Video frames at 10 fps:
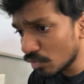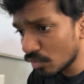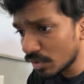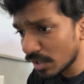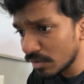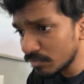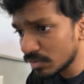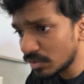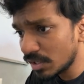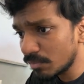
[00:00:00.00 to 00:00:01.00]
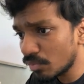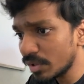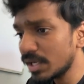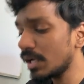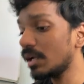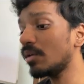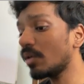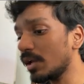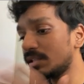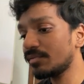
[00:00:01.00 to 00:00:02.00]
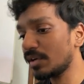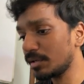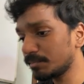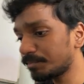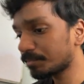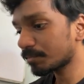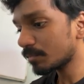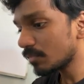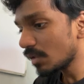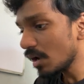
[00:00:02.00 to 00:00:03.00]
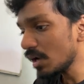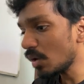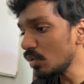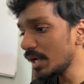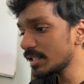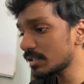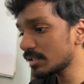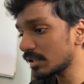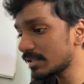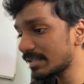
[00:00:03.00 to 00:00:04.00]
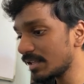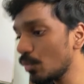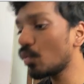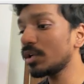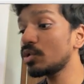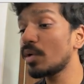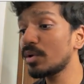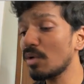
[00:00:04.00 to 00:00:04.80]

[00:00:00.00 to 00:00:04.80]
more time 13.88 okay it's fine now let's see what's going to